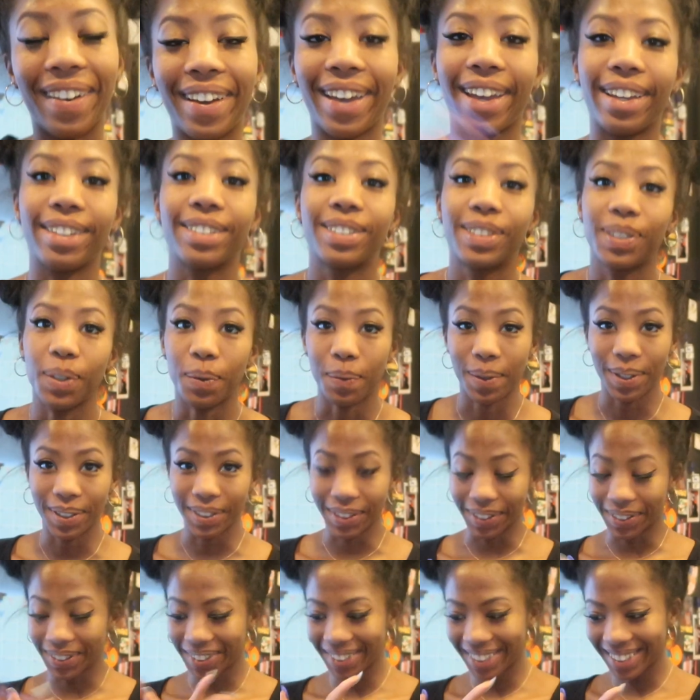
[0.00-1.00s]
Okay, so my
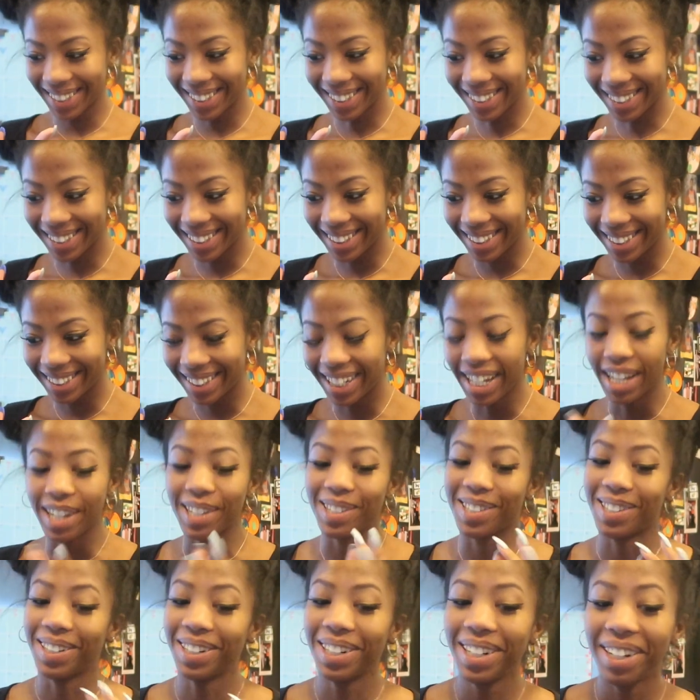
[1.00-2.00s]
sister just looked at it.
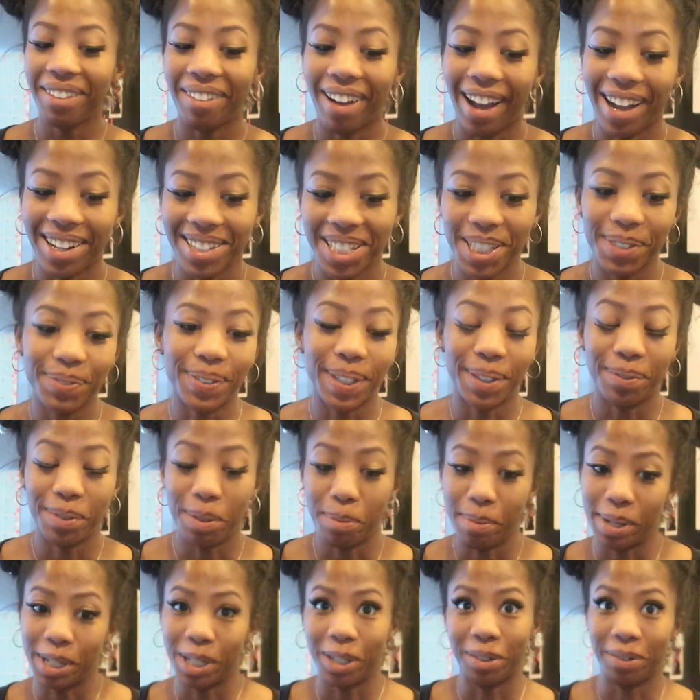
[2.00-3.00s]
She already reacted, but I'm
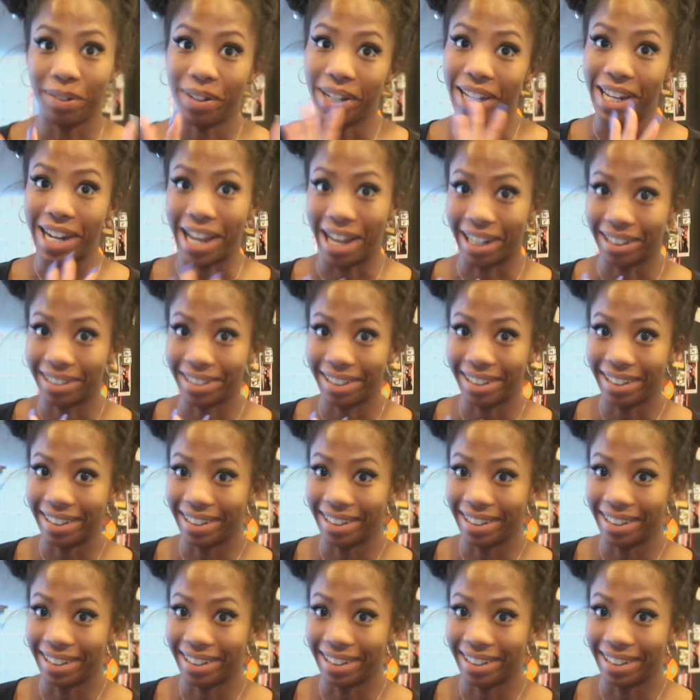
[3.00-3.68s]
gonna make her reenact it